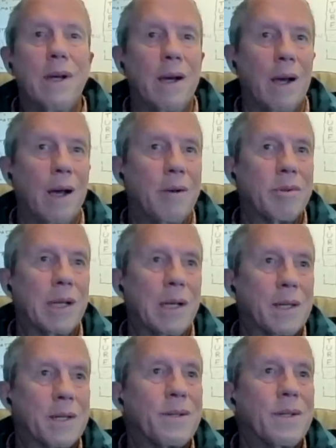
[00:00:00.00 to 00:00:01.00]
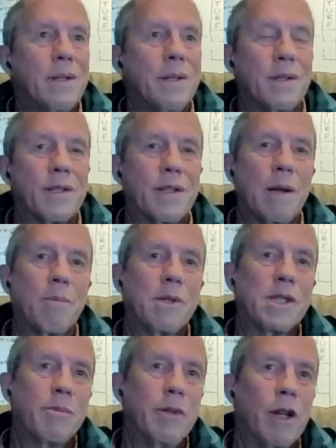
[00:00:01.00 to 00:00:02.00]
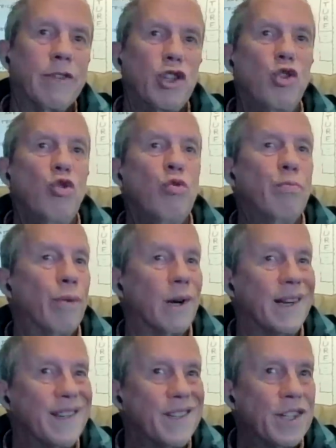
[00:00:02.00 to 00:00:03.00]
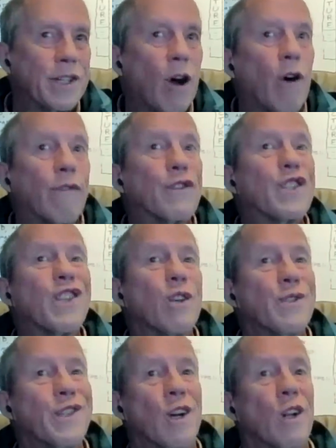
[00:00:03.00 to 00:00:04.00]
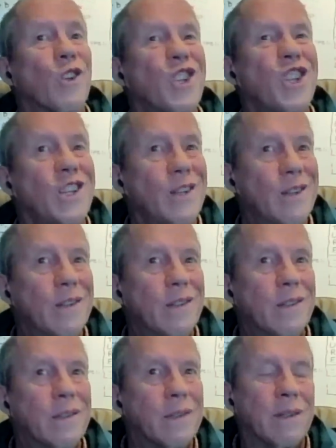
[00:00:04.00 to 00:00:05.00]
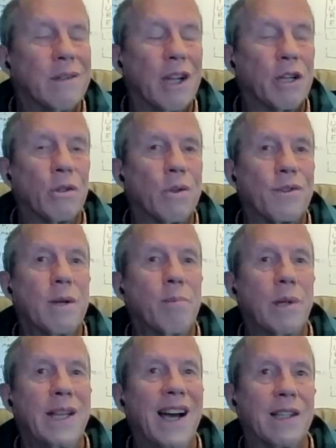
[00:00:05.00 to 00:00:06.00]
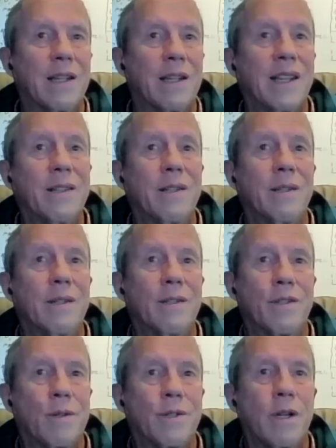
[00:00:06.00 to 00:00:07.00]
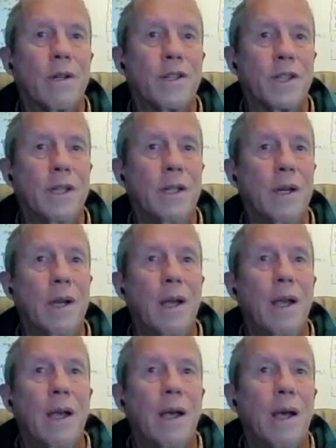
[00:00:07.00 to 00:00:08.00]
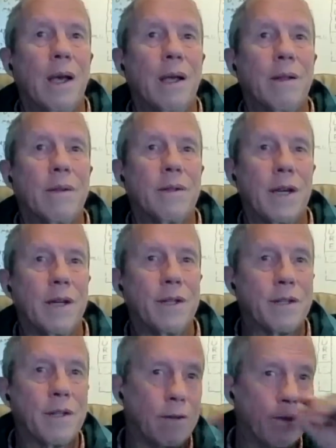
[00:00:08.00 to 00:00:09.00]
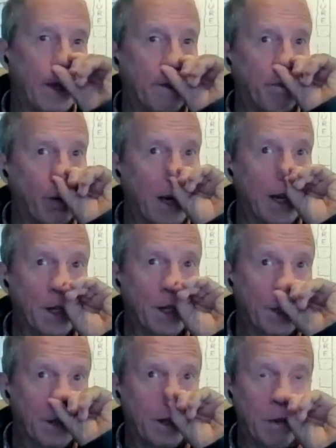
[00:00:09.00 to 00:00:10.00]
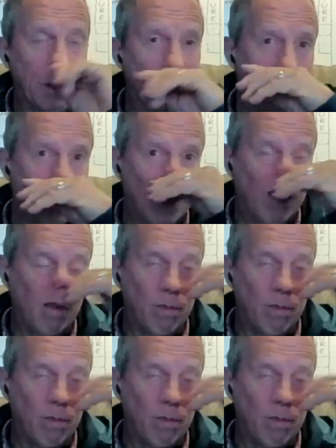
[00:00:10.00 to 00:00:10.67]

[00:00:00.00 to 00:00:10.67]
I, I, would like to see the establishment of a new branch of sociology that, that I call simply intellect sociology. And the task of that branch, this you know,